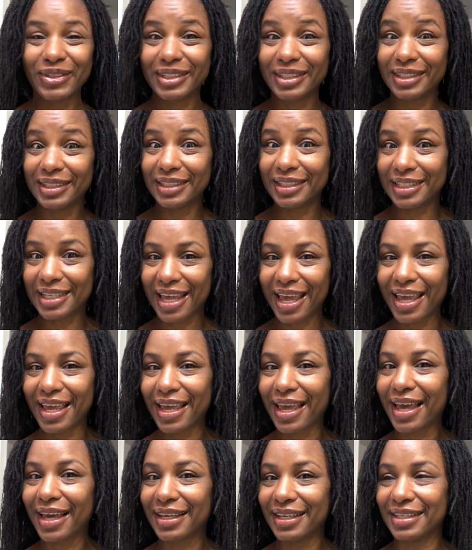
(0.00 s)
today
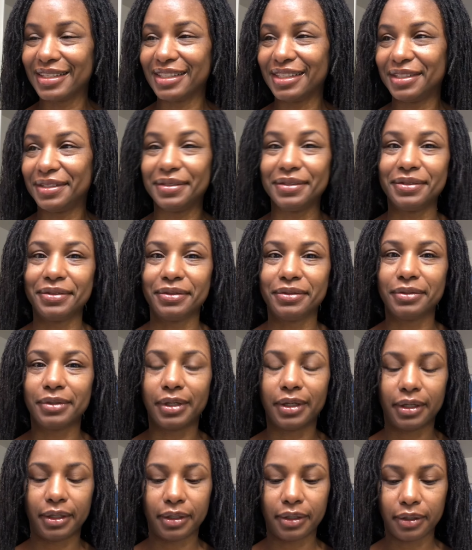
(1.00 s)
I get to
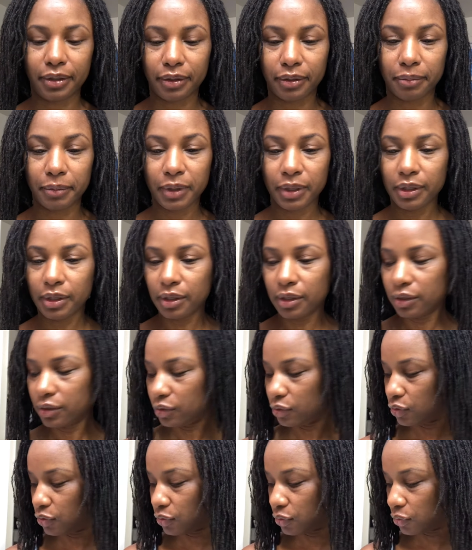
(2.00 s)

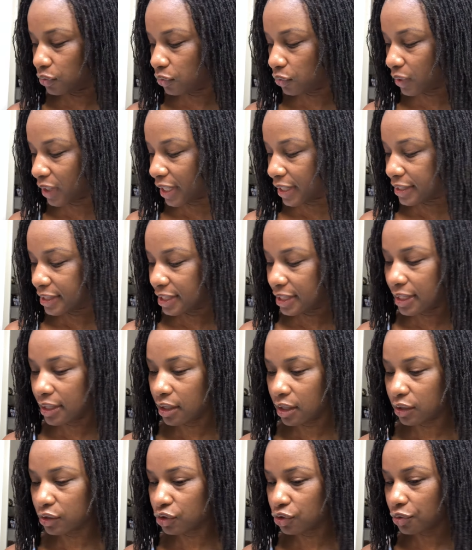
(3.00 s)
do a
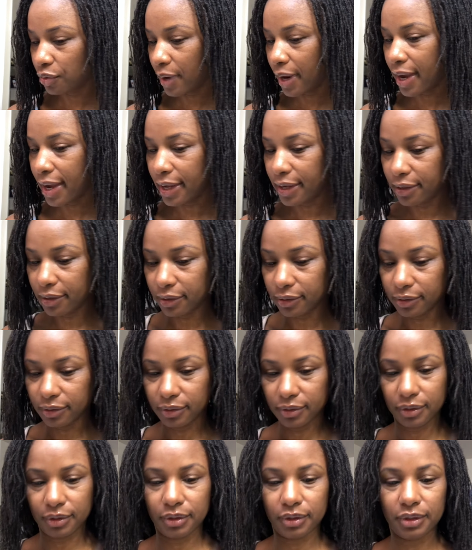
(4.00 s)
trial,
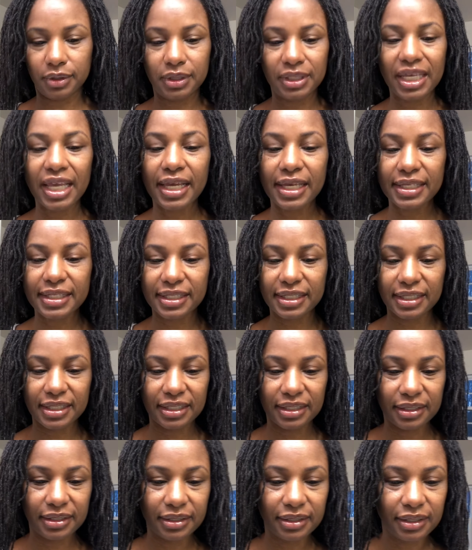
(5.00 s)
a
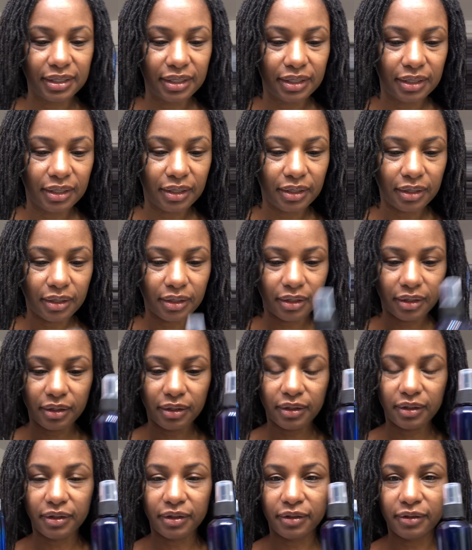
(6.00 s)
testing
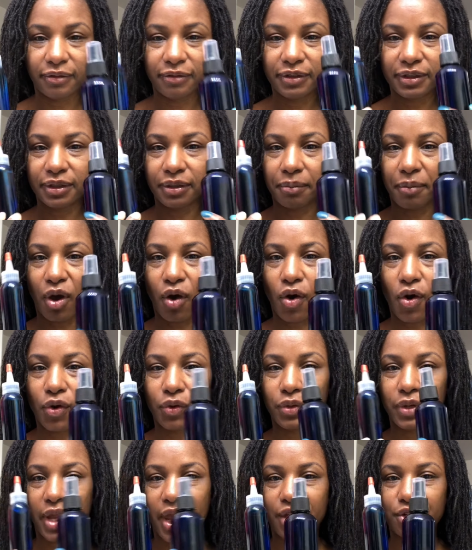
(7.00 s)
of some all
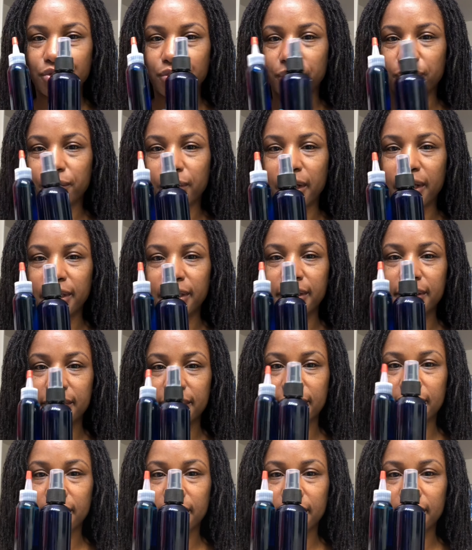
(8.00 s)
natural products.